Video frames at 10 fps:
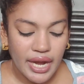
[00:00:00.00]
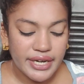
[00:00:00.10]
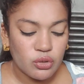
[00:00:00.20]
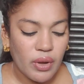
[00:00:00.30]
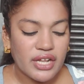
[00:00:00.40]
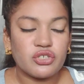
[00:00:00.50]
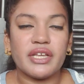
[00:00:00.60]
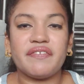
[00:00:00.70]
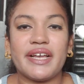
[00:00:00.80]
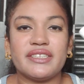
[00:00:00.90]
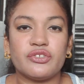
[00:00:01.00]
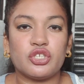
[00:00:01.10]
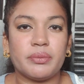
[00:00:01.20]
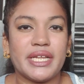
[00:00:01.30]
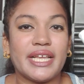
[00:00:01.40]
I do actually find this
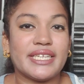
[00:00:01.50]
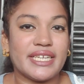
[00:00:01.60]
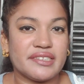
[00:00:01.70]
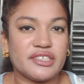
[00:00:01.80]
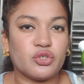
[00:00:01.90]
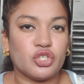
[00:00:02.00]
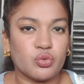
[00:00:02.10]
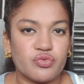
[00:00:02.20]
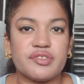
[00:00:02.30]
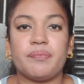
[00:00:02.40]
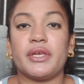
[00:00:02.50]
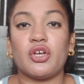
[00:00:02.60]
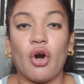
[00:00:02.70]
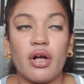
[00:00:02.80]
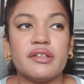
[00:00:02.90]
to be like easy to use
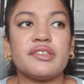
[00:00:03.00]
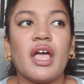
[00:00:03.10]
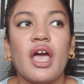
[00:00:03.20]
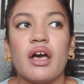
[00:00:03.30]
because